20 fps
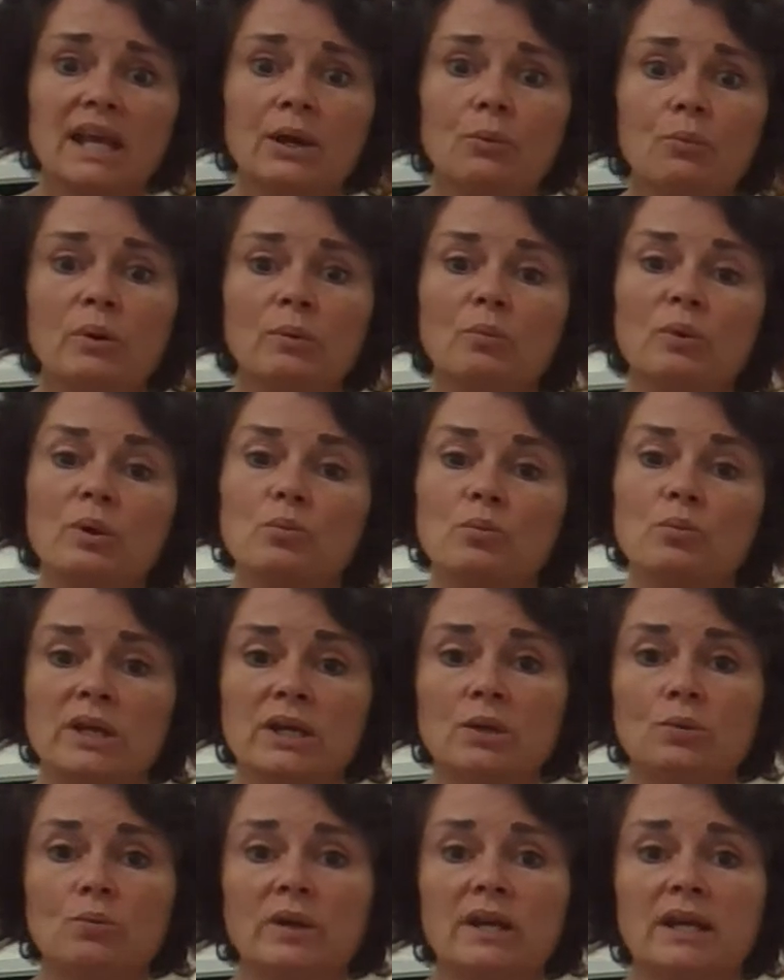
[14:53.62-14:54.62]
And when we
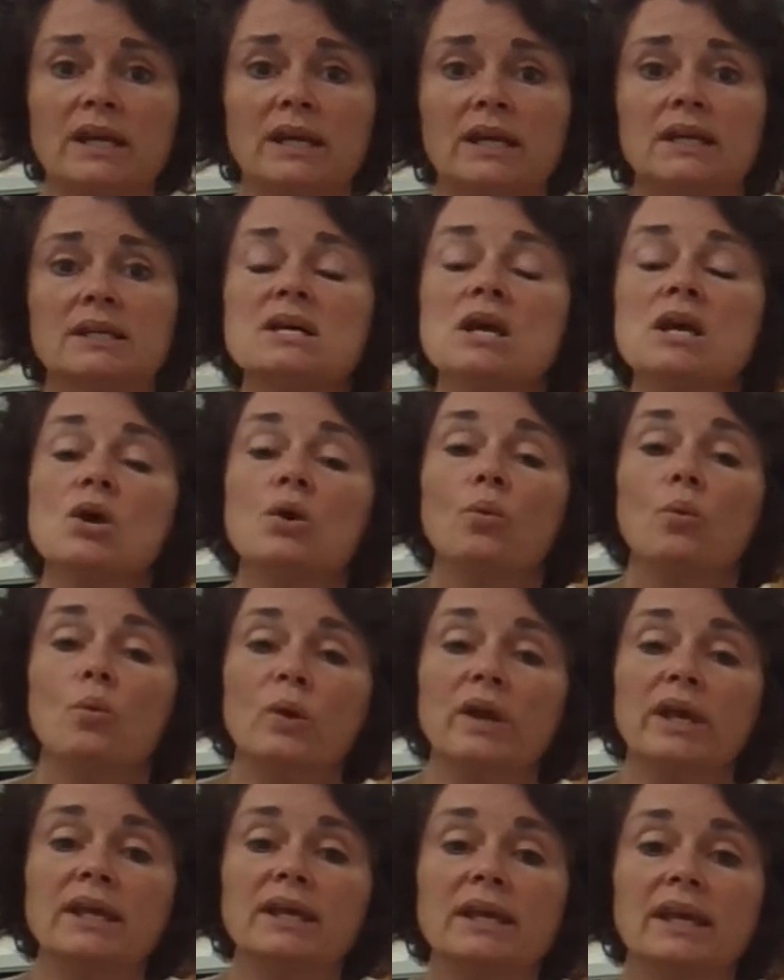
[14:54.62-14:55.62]
reread,
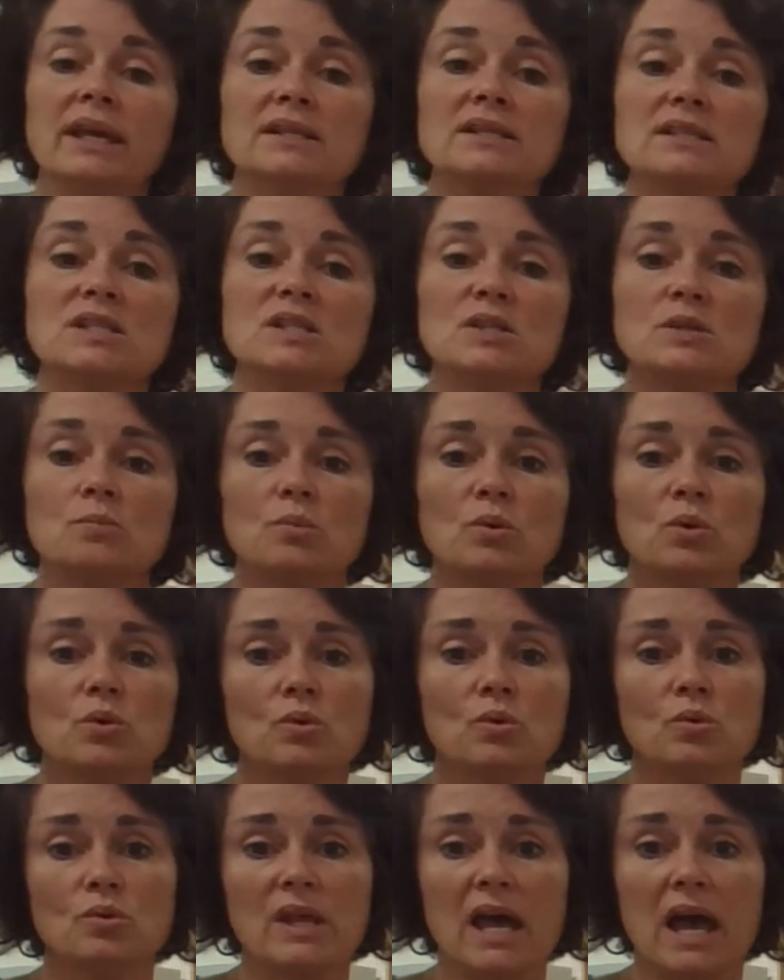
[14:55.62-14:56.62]
we can
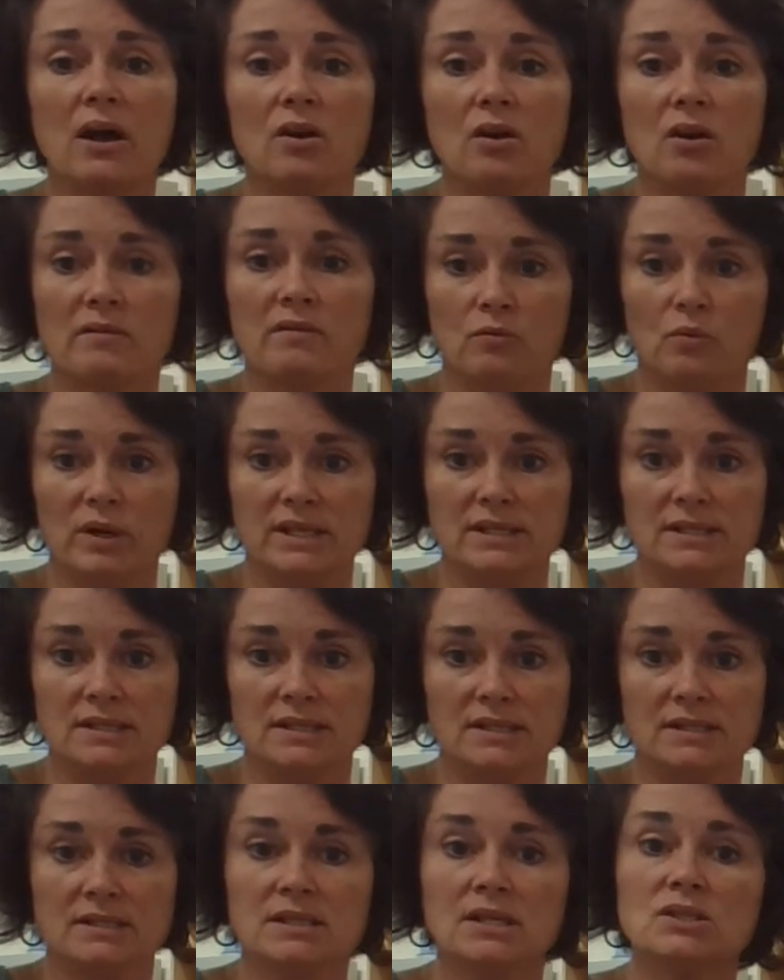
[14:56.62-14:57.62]
smooth out our
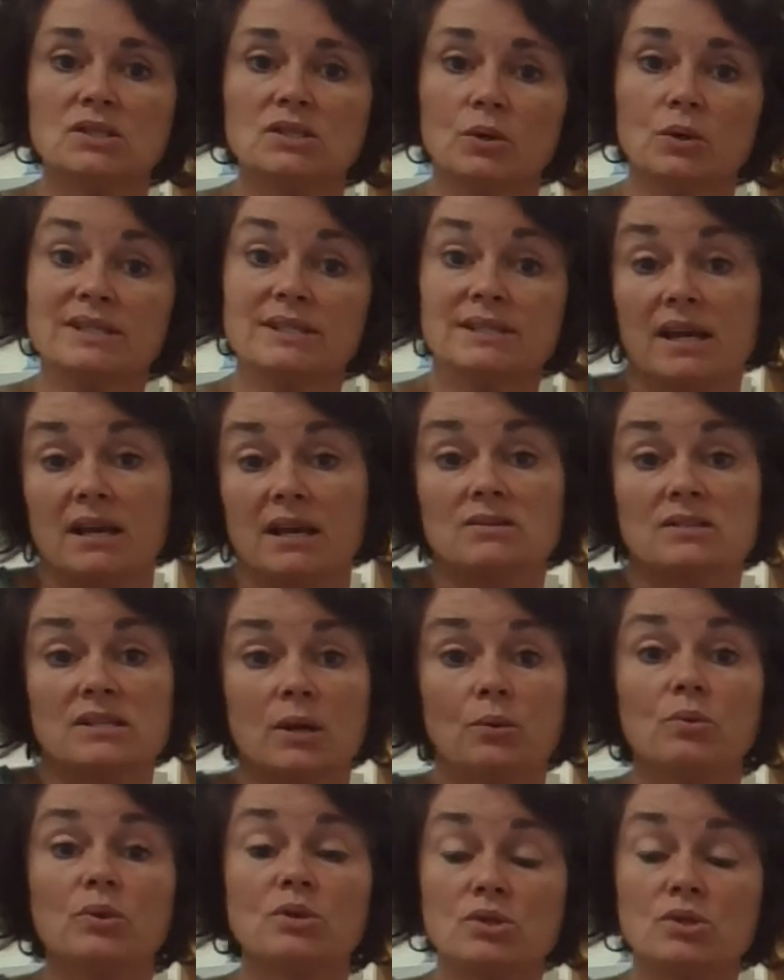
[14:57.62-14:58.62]
voices so it
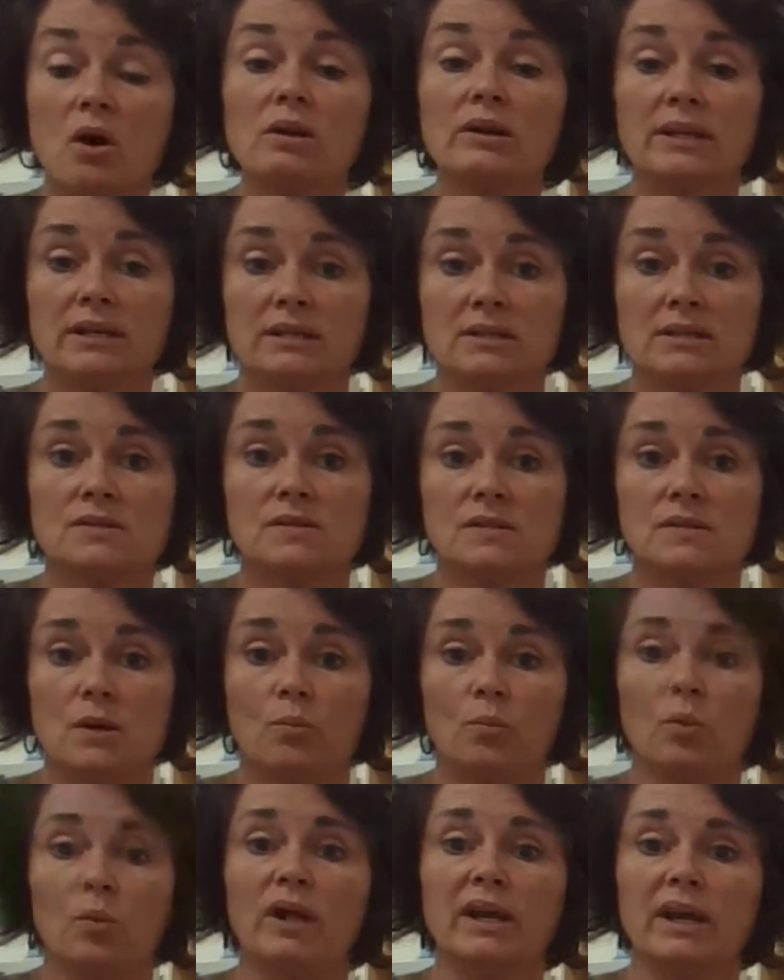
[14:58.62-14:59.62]
sounds like we're talking to
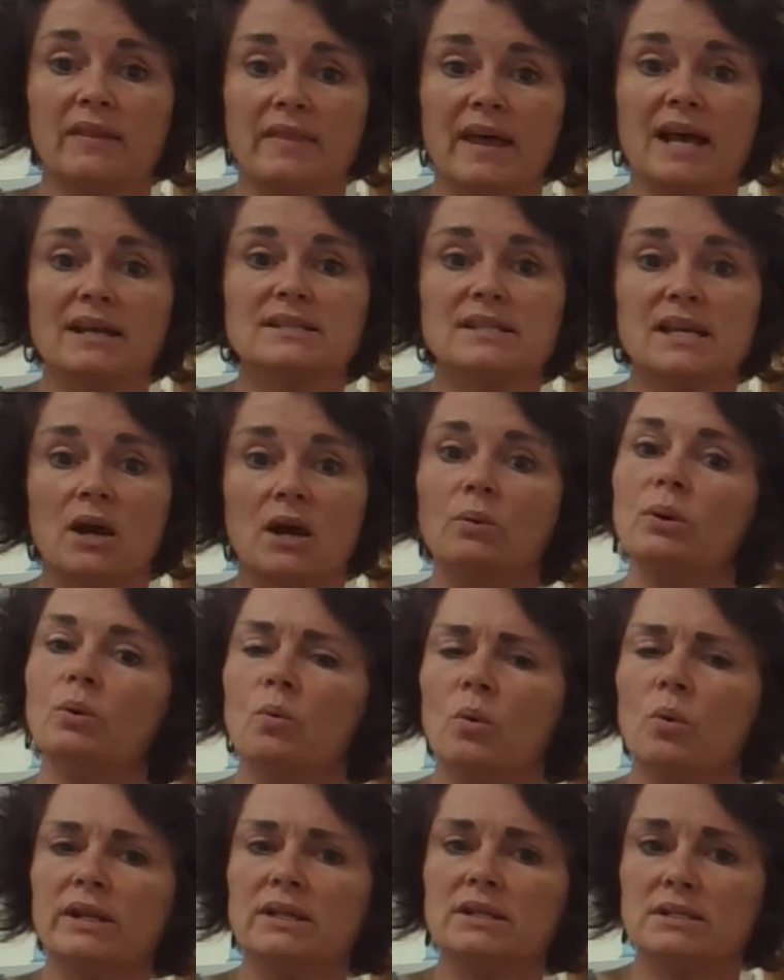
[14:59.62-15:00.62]
someone, and that's how
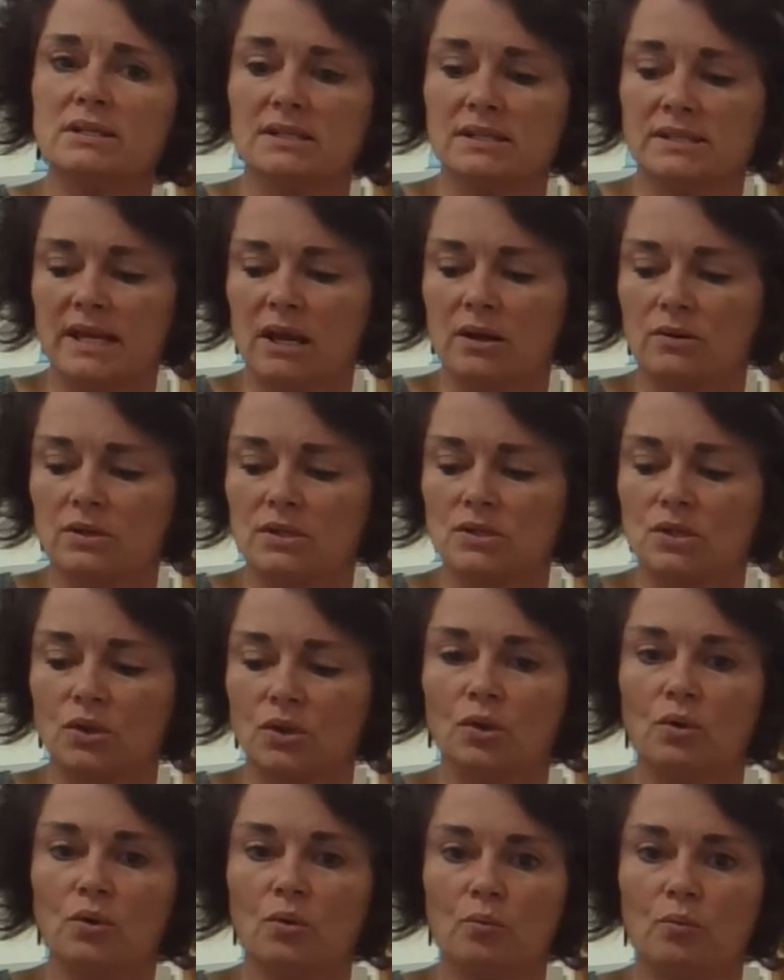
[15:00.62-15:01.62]
we want it to sound as
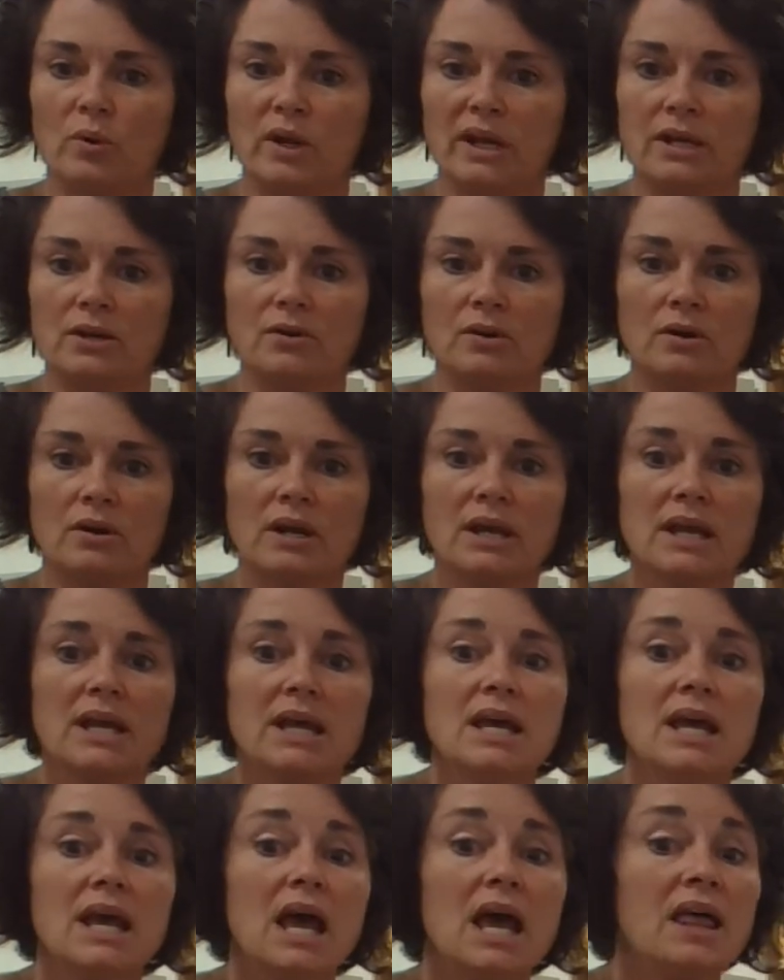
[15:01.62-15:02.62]
a reader.
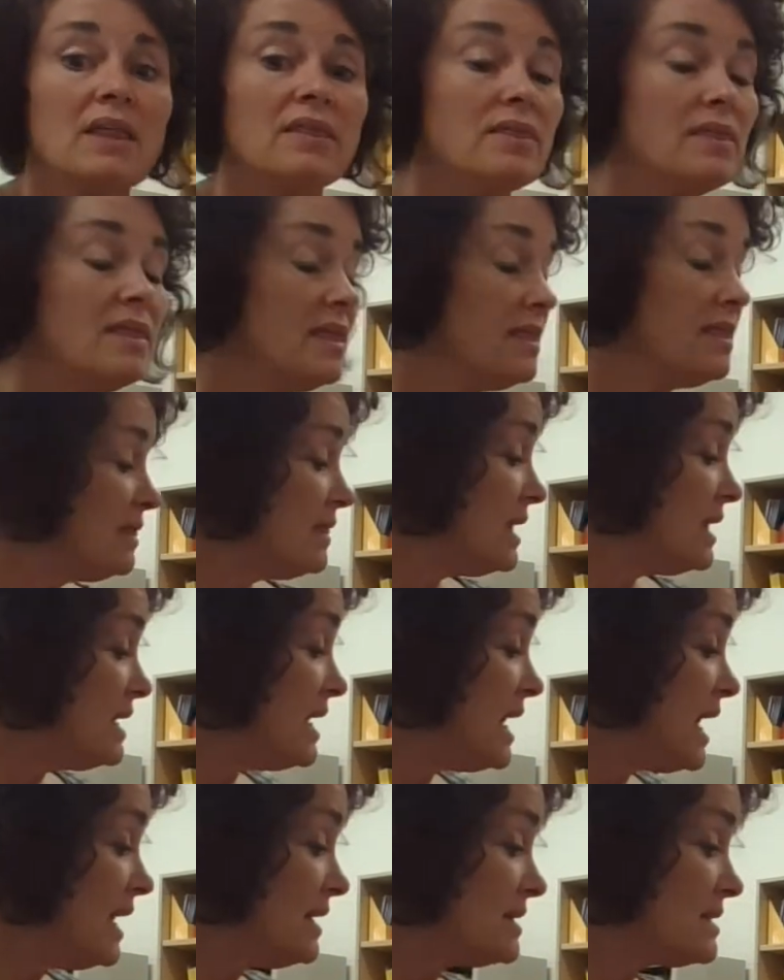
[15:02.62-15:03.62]
The
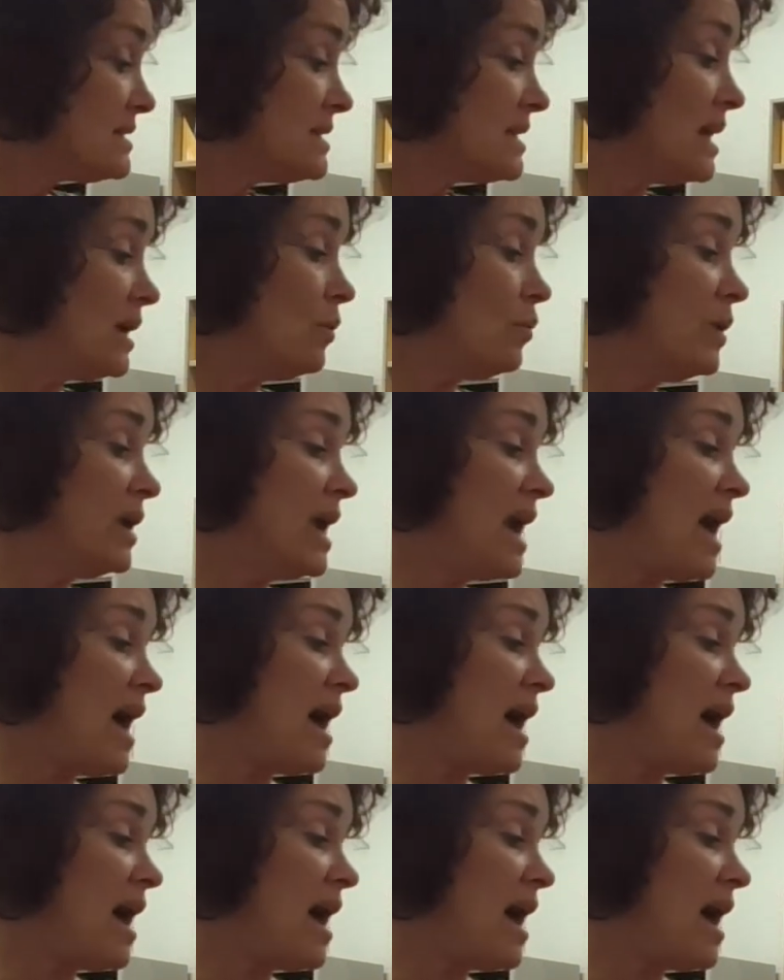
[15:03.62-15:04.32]
next thing we